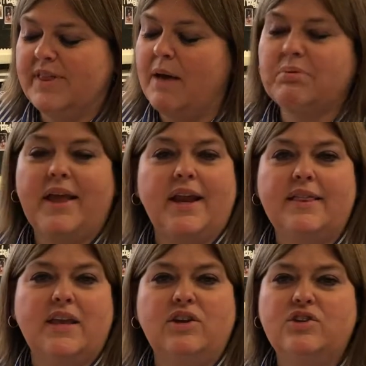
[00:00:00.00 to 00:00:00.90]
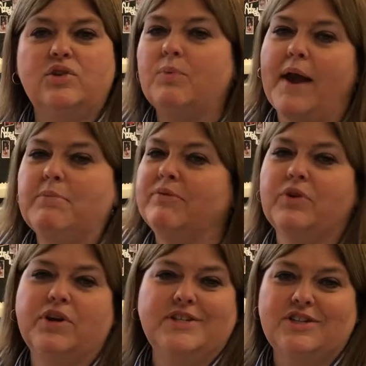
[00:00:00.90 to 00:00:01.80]
planning that you do right
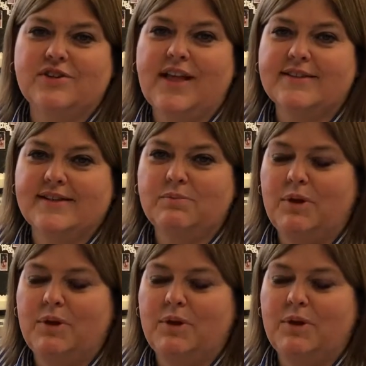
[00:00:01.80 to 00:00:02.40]
before you teach a lesson.